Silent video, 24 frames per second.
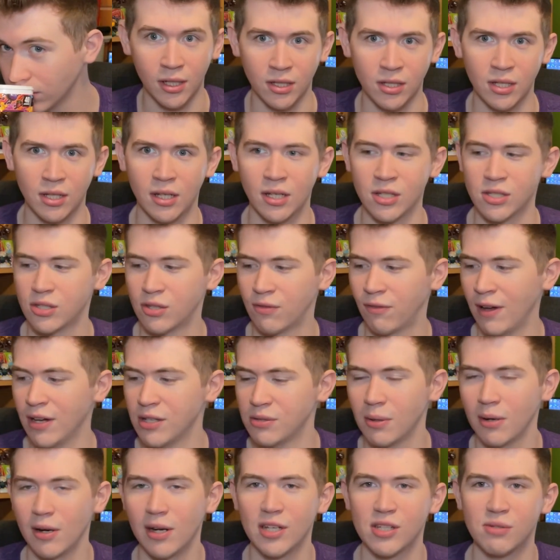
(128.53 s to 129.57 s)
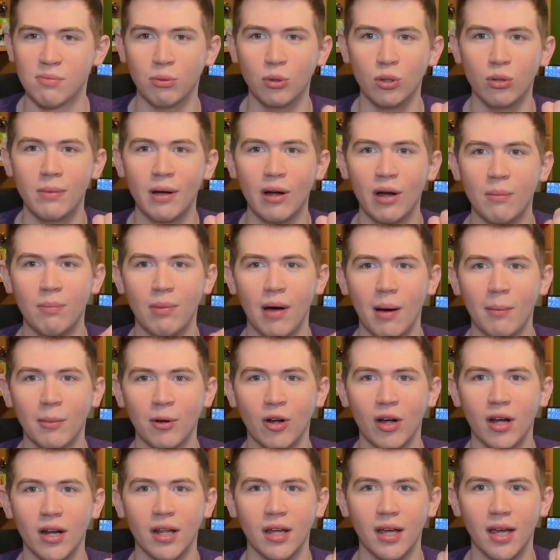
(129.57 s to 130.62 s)
Because Phase Berry is blueberry,
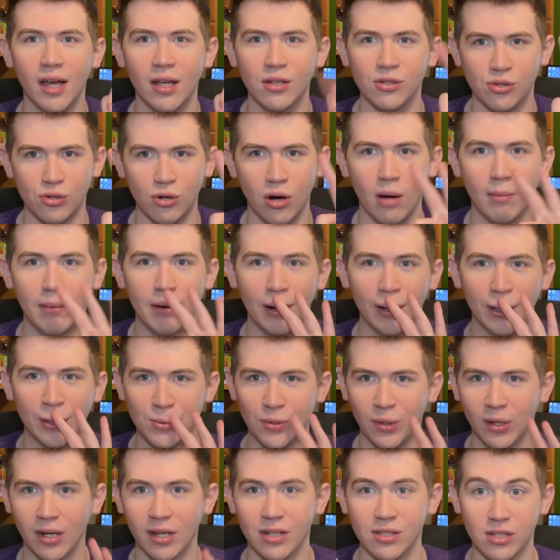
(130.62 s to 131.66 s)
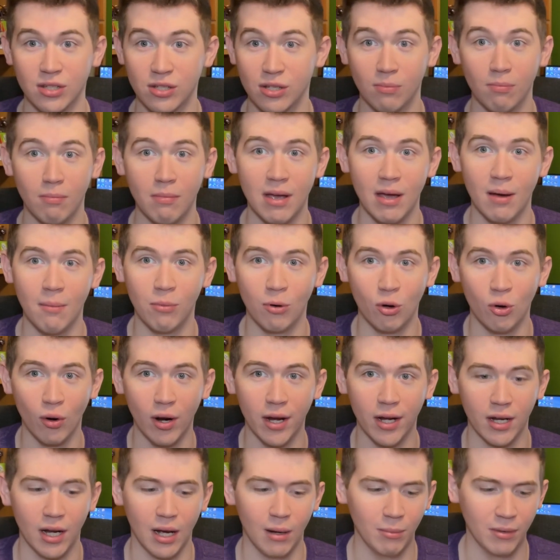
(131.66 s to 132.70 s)
pomegranate, and strawberry. That's what it is. It's a
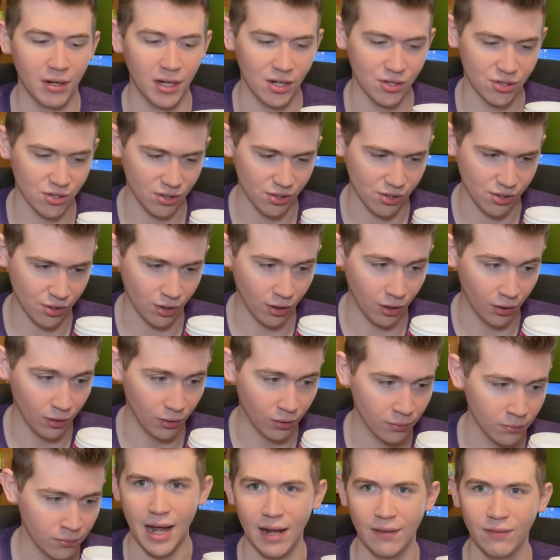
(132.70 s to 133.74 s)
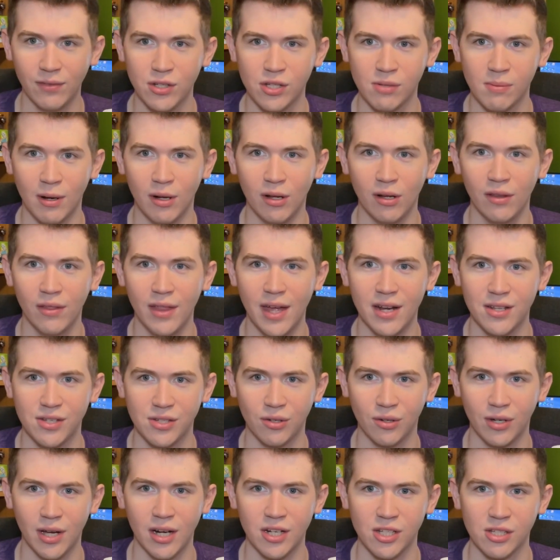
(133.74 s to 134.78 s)
great combination. So I definitely smell all that. It
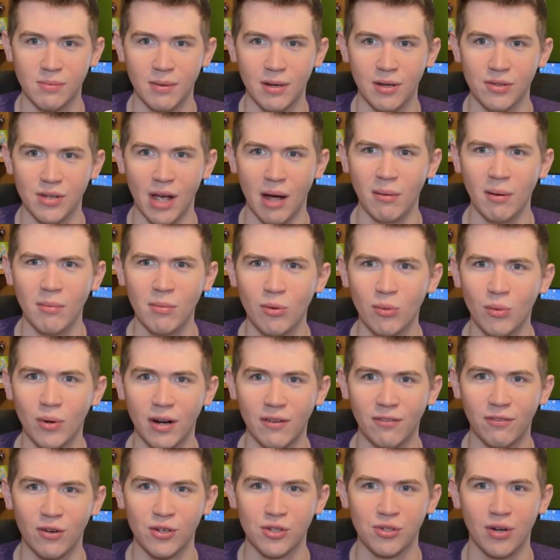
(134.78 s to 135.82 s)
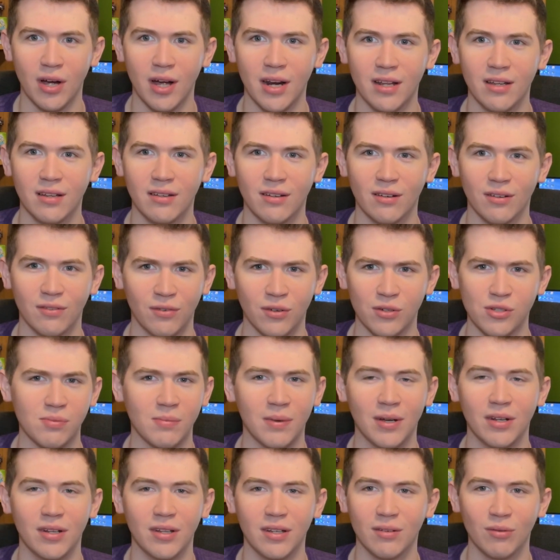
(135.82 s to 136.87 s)
still kind of smells. I remember when I first tried it or first
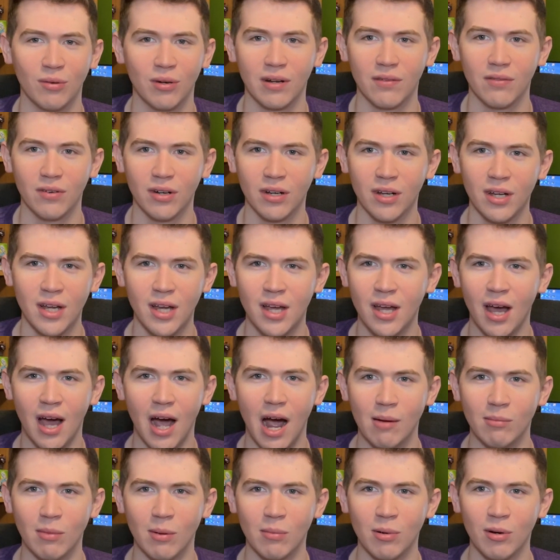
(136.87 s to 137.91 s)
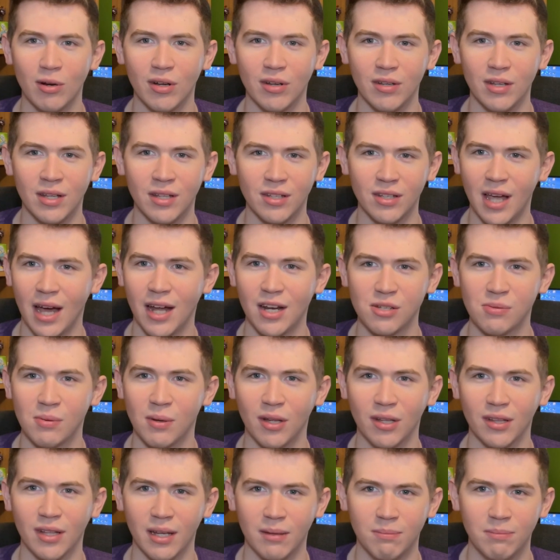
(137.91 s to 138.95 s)
smelled it or whatever. I remember it kind of
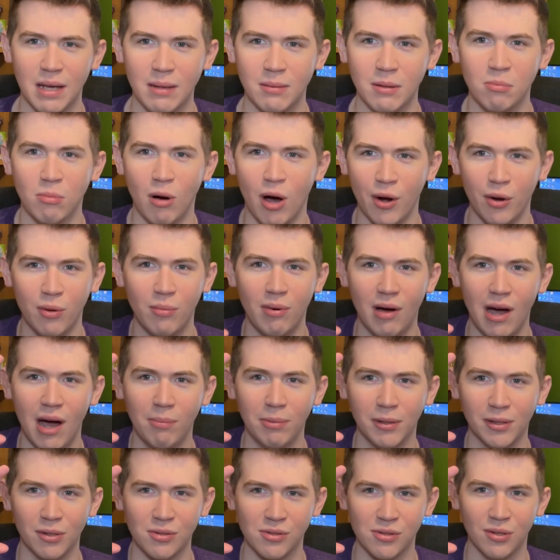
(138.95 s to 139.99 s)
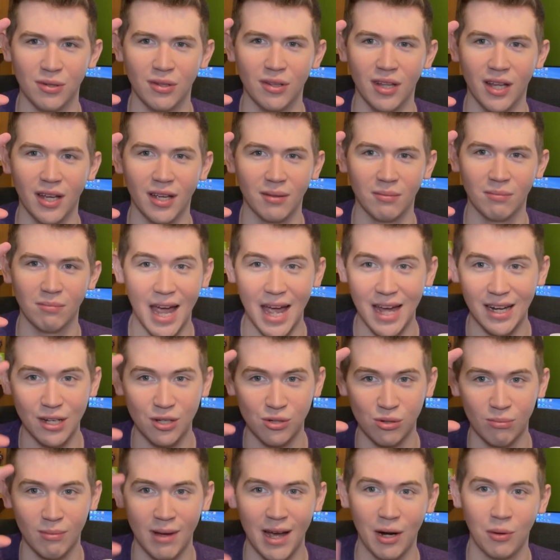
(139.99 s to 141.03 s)
smelling like Baby Bottle Bop, with those little like
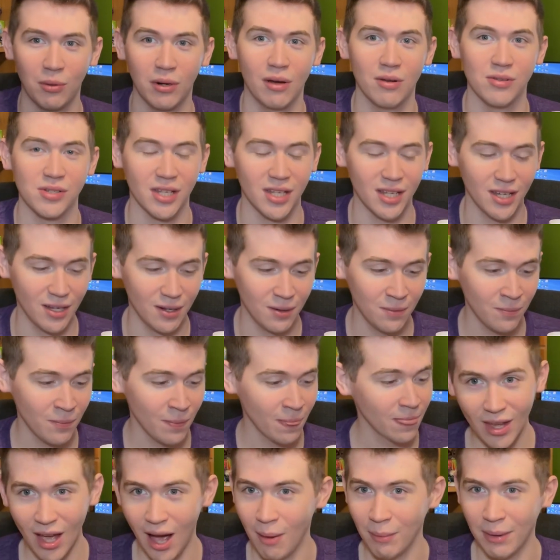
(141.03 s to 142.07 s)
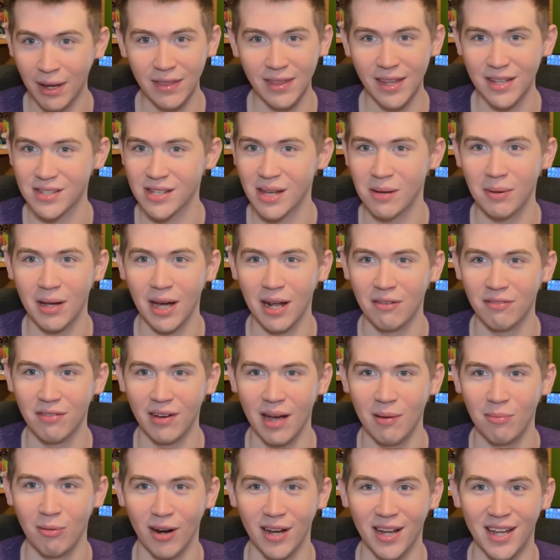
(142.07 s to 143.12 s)
candies from back when I was a kid. I'm getting that same kind of
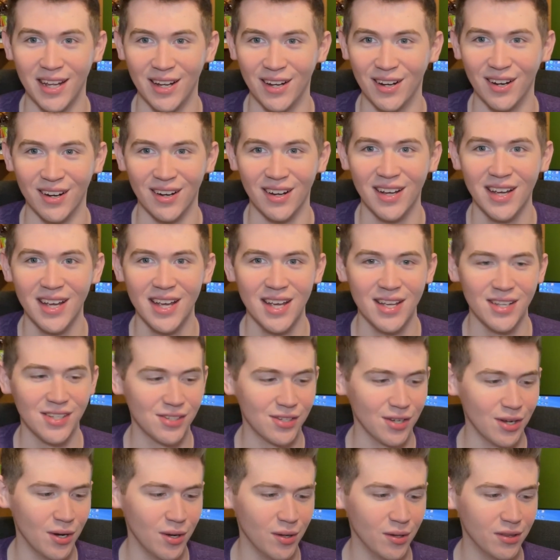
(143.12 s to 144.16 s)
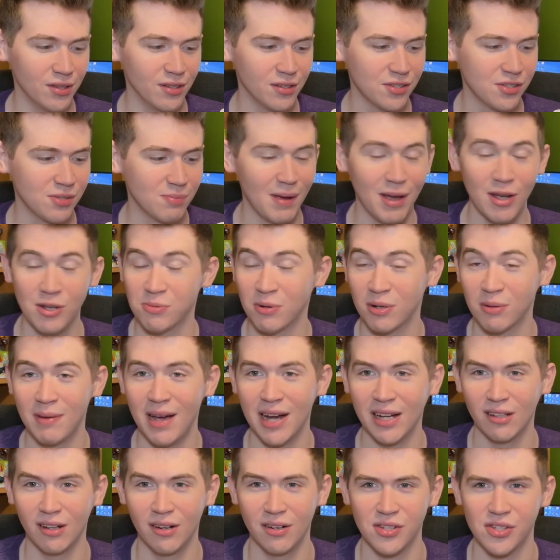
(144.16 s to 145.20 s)
vibe right here. So the smells bring
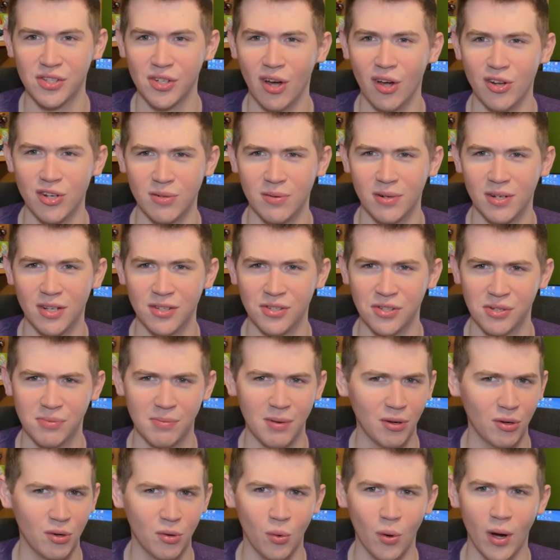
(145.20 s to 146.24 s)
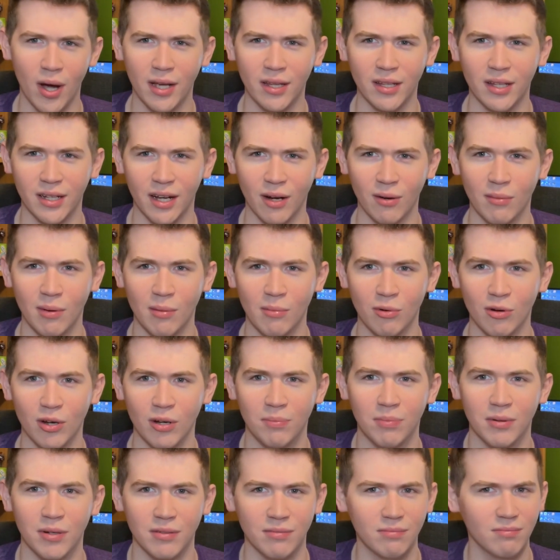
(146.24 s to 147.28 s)
back a lot of nostalgia. But it doesn't smell quite like I remember it,
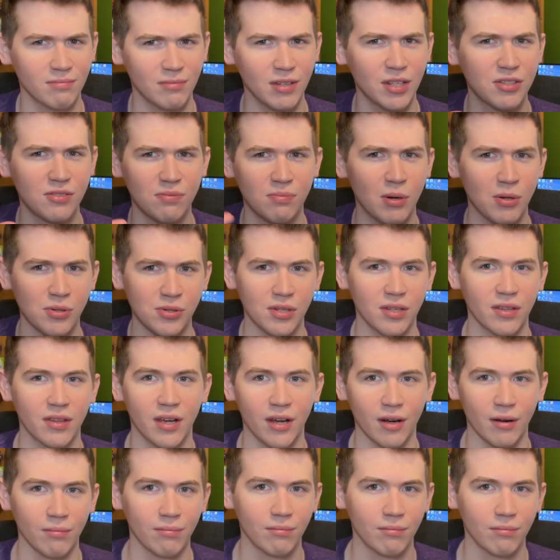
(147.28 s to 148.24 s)
but it's mostly there.